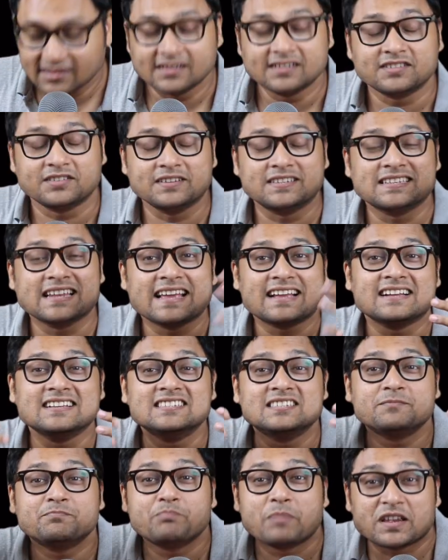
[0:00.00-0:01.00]
So it's like a
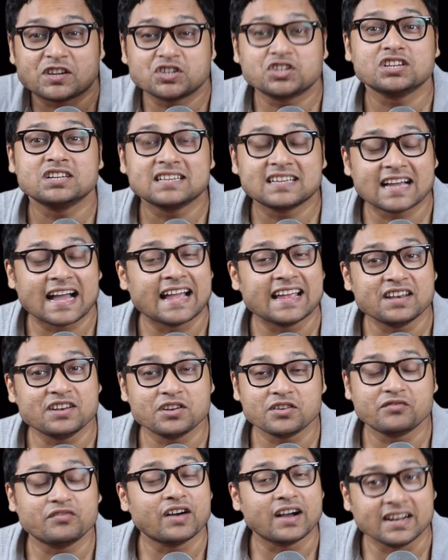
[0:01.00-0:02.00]
special kind
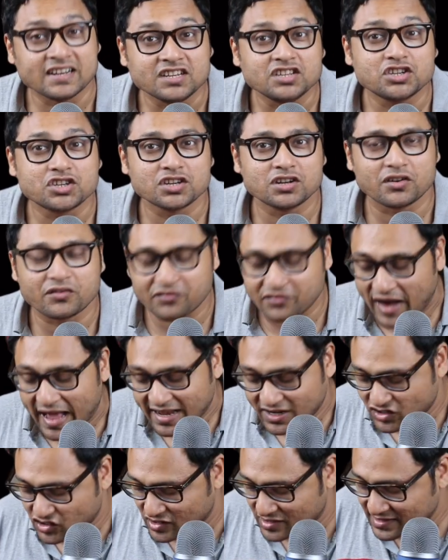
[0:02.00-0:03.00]
of addition of
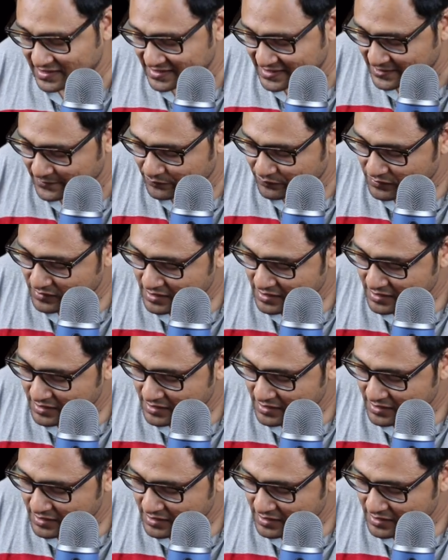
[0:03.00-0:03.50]
fractions.